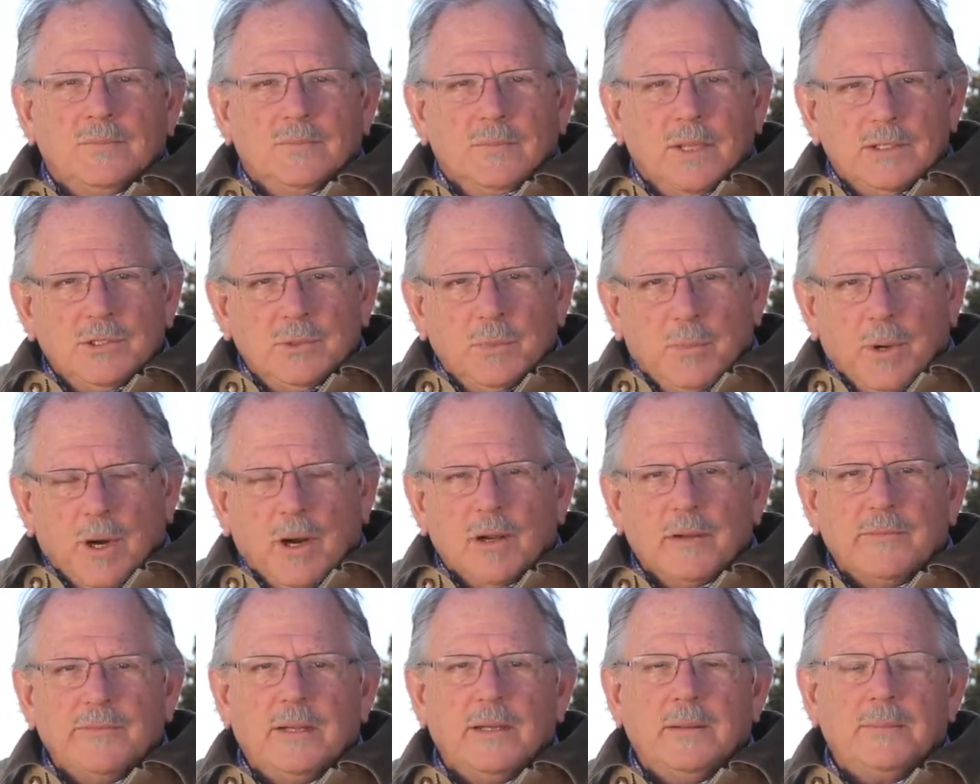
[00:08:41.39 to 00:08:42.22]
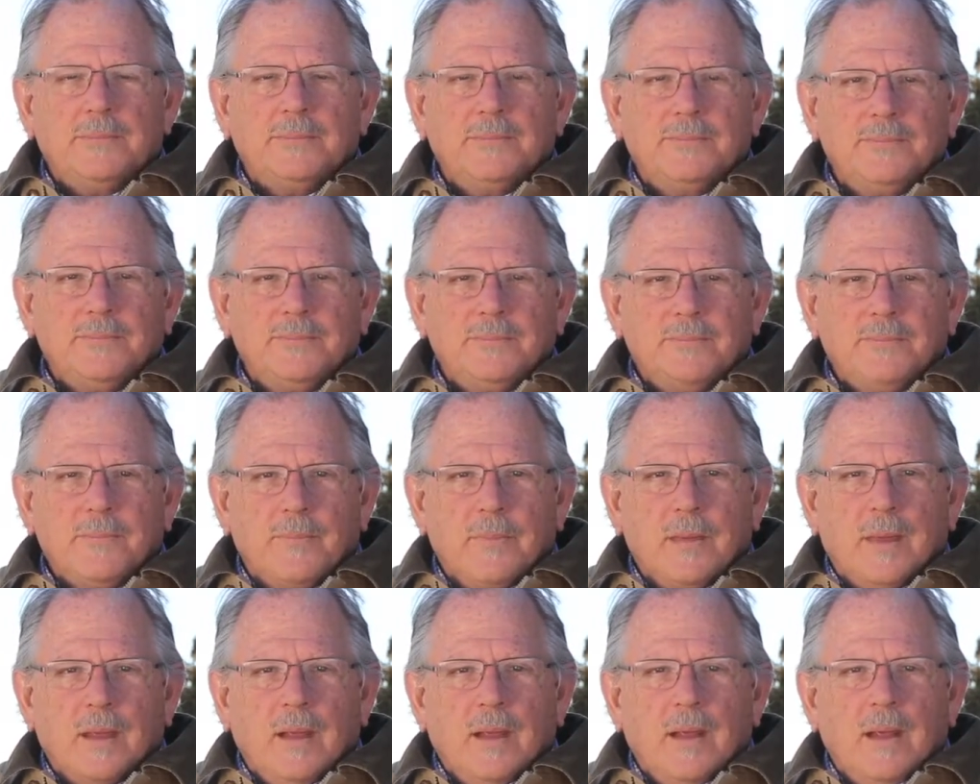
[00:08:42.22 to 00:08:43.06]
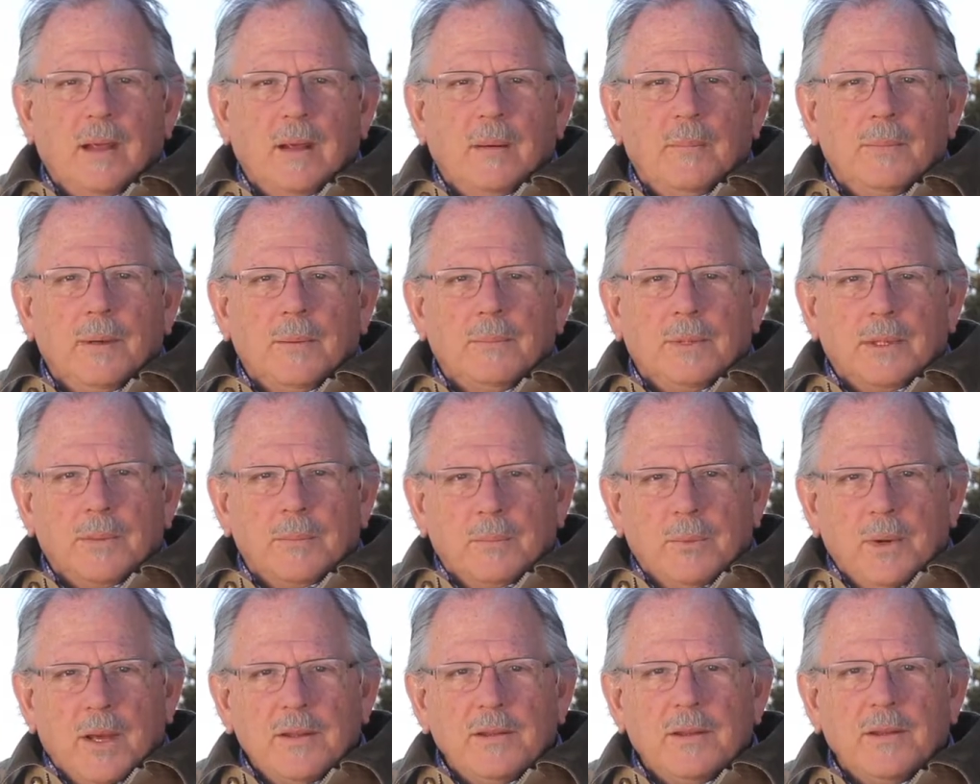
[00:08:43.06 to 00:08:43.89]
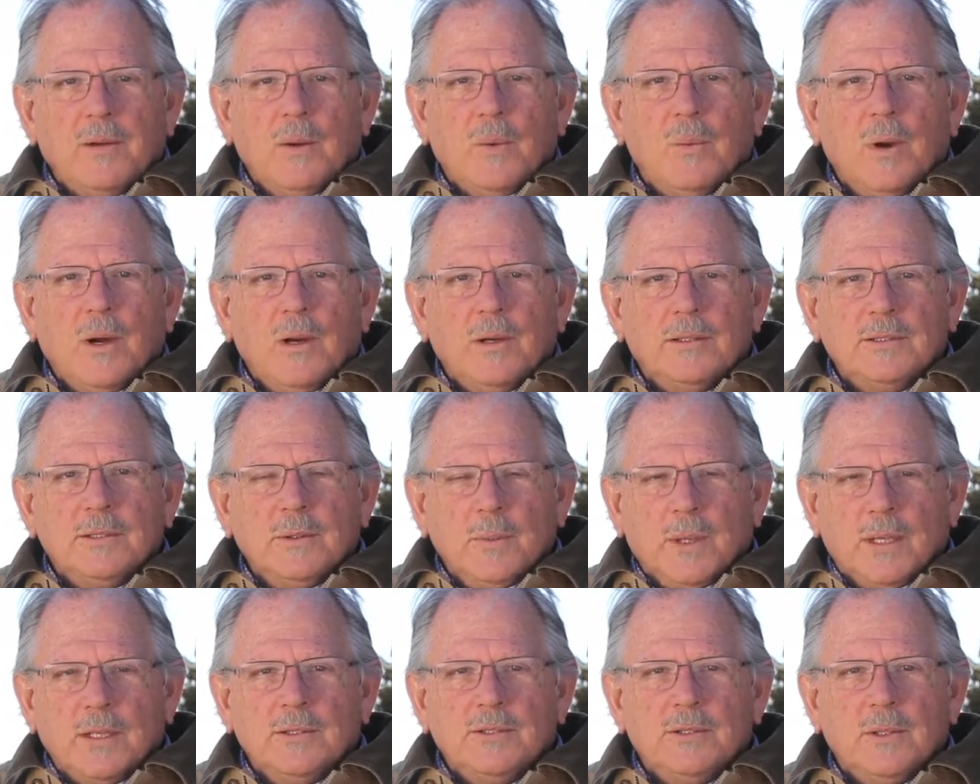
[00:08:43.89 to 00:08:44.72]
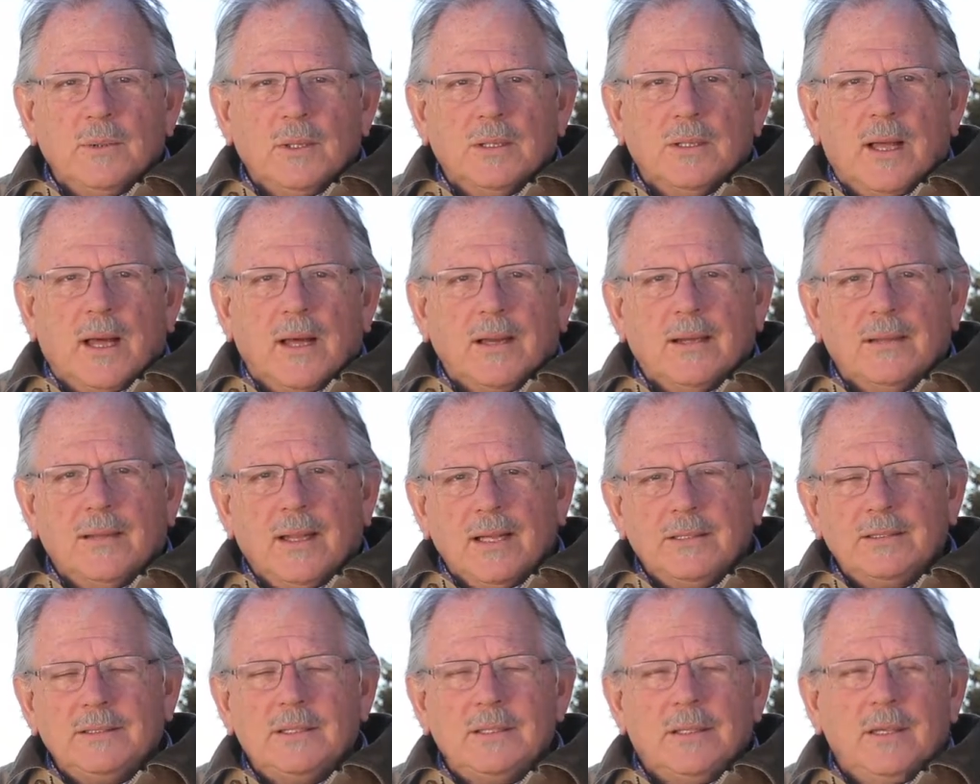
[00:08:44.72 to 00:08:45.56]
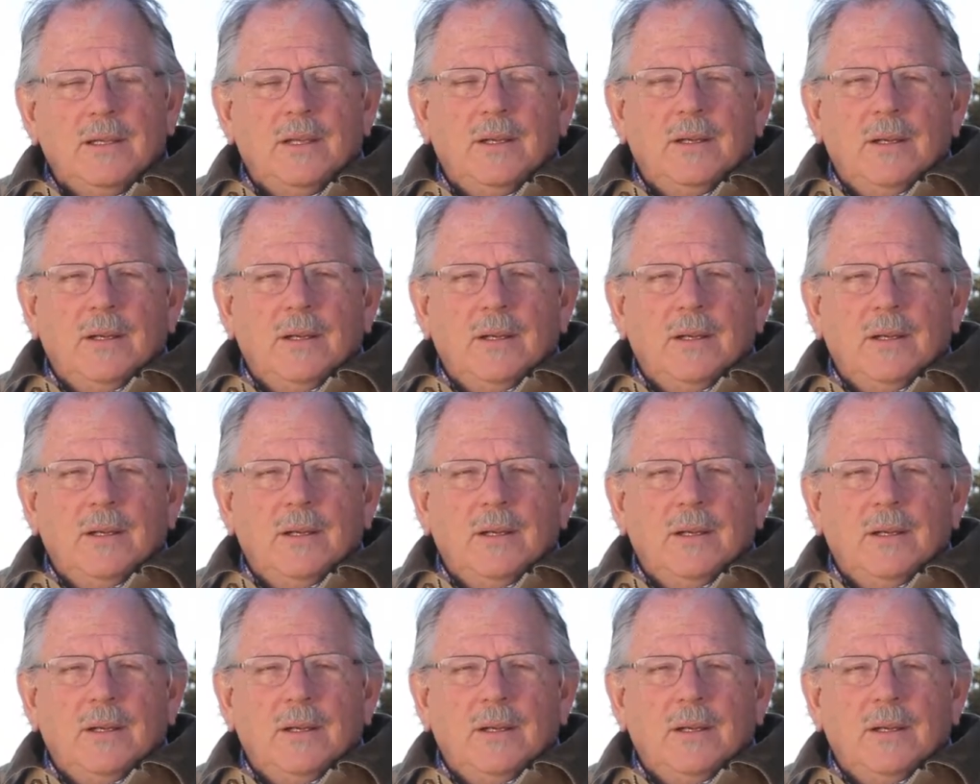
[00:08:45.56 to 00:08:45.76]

That's part of it. But with breath and awareness, we can do a lot, and that's